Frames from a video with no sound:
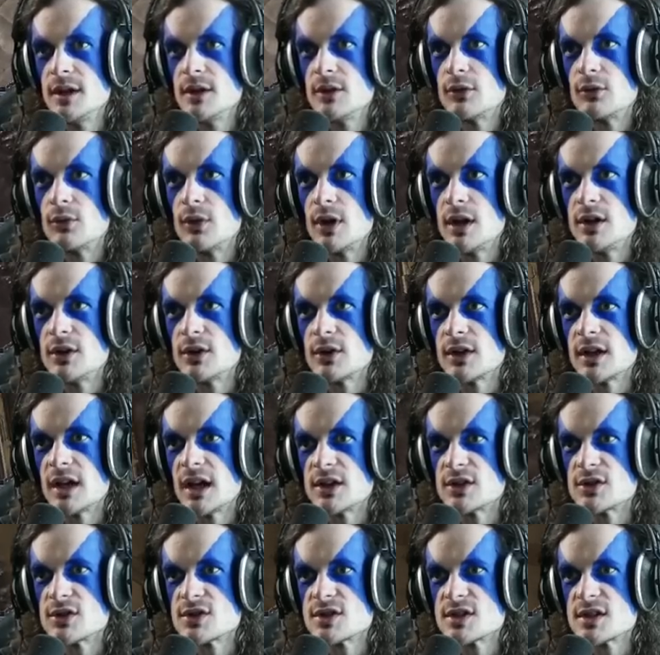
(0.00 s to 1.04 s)
Reynor
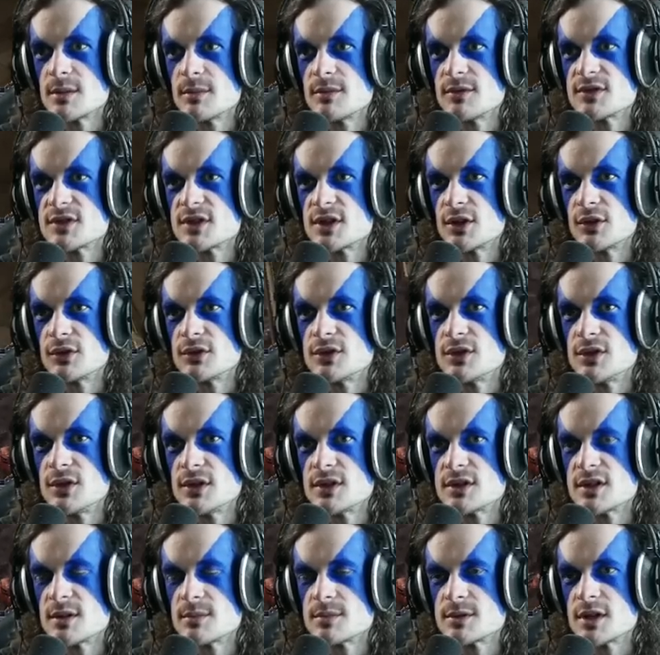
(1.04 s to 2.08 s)
catches some of Serral's units
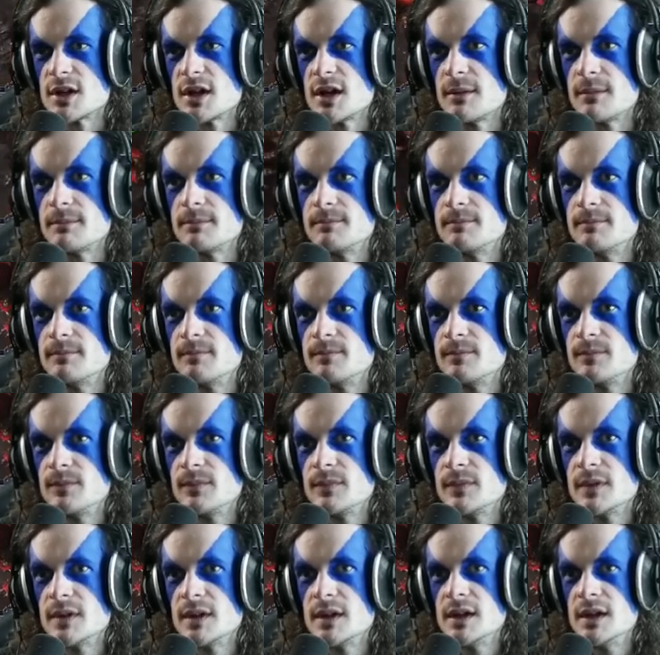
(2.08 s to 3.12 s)
up top.
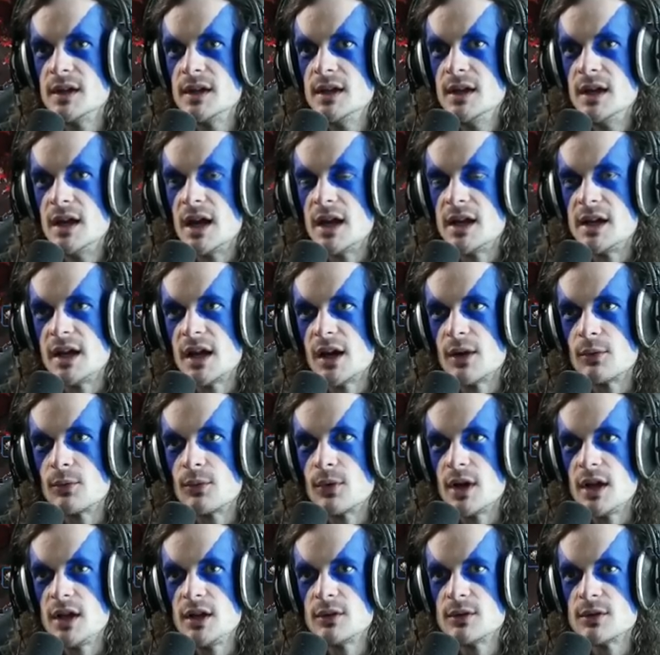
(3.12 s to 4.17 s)
And now
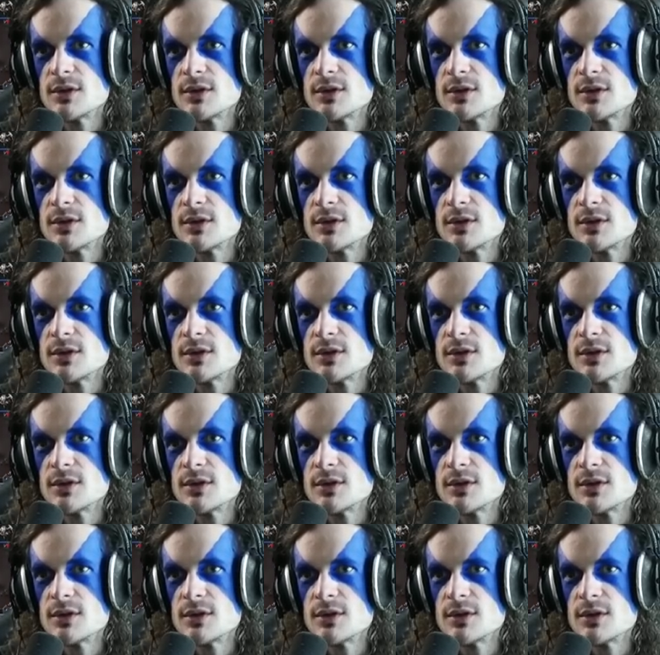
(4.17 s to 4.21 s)
Reynor is